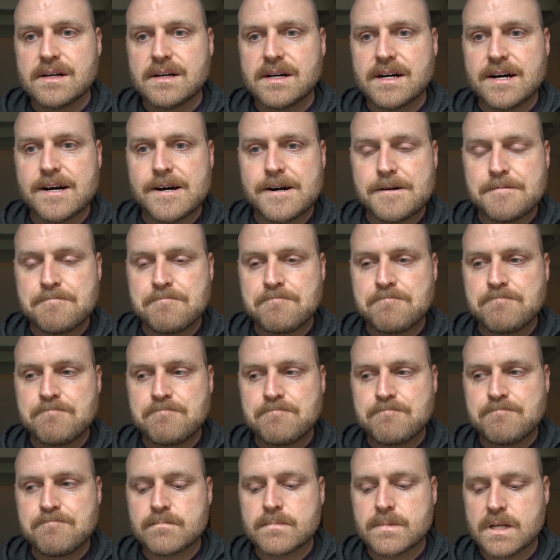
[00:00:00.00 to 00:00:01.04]
um,
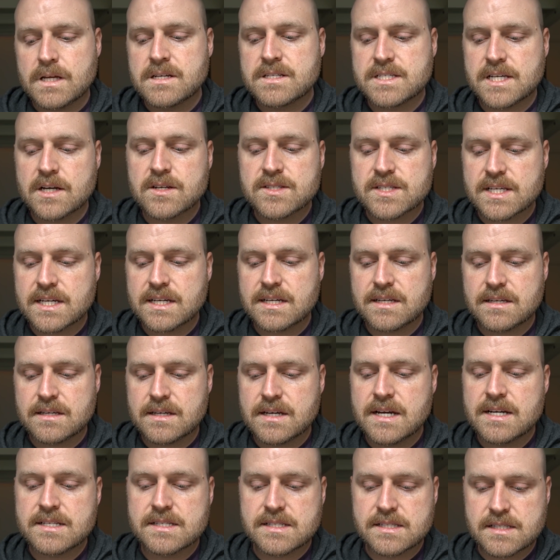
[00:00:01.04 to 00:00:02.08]
it sounds like
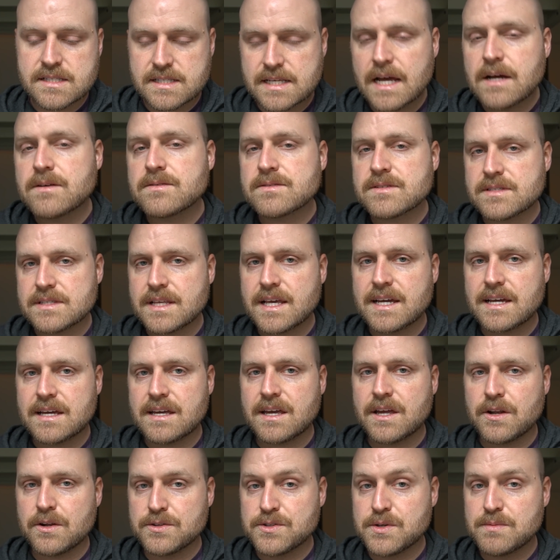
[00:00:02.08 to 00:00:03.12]
it sounds like
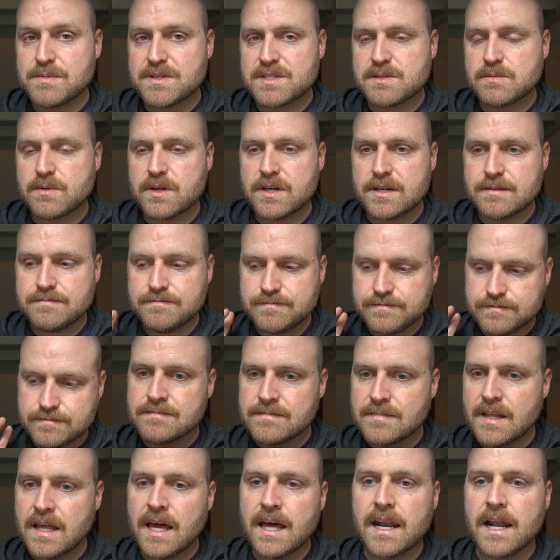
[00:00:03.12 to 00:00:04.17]
it'll do me some good
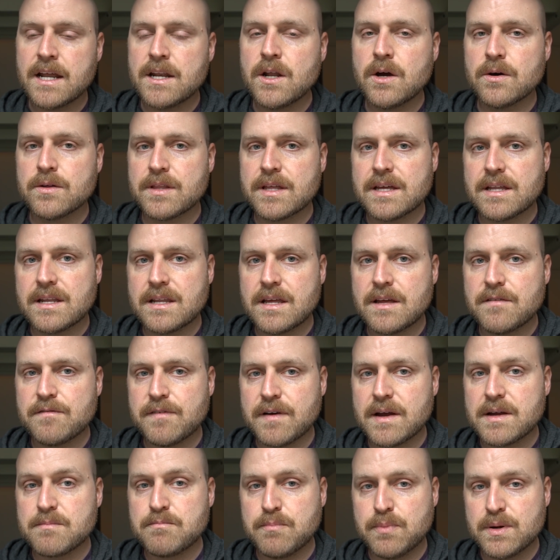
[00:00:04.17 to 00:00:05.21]
and I know that if
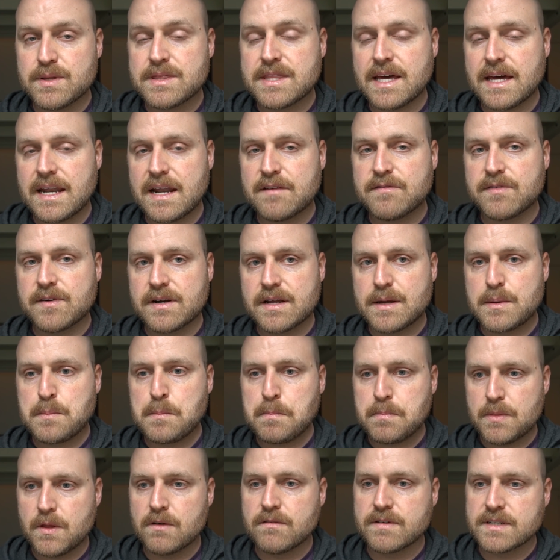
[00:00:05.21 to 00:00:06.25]
I put that effort
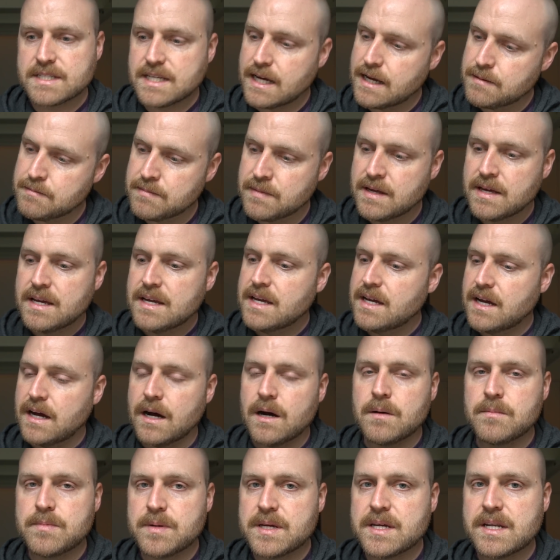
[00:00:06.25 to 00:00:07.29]
in over time,
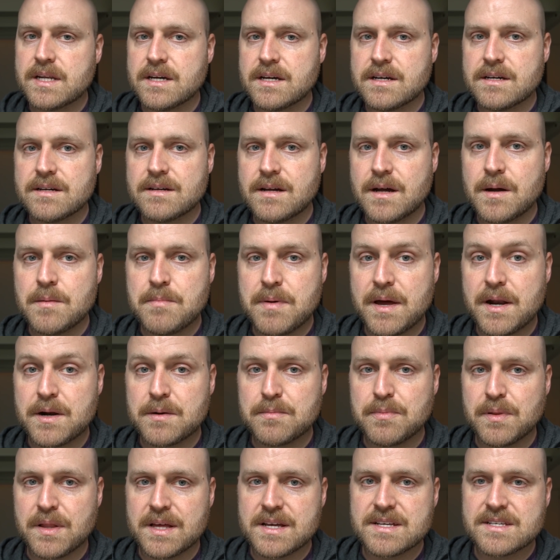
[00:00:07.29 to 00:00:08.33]
I'll be in a, a better
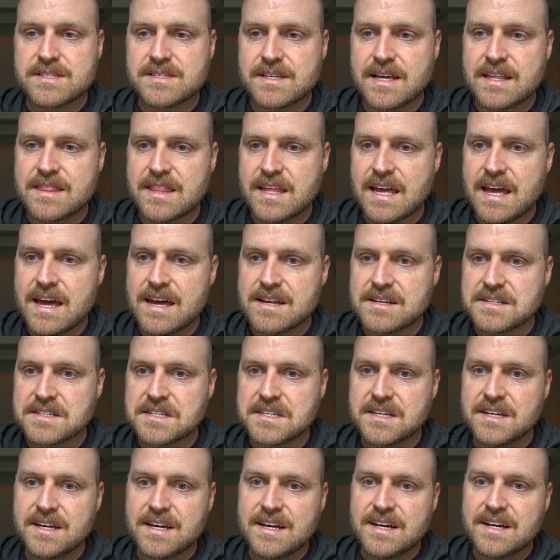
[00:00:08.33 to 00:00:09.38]
place at the
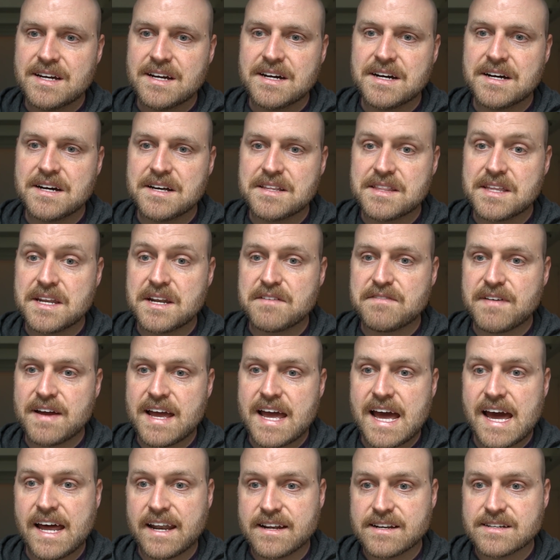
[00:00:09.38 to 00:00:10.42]
end uh, than if I
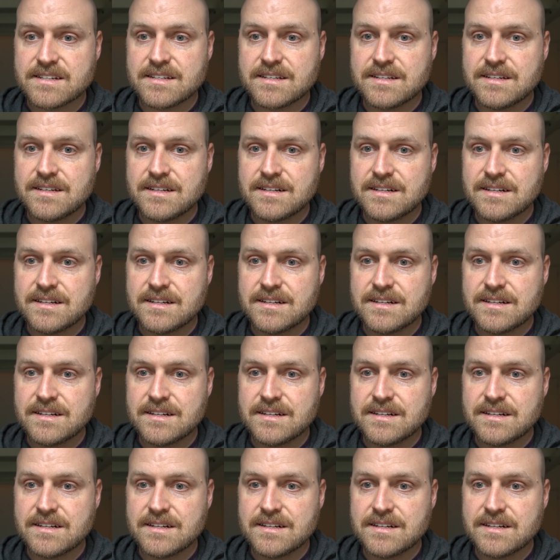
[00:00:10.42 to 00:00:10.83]
hadn't.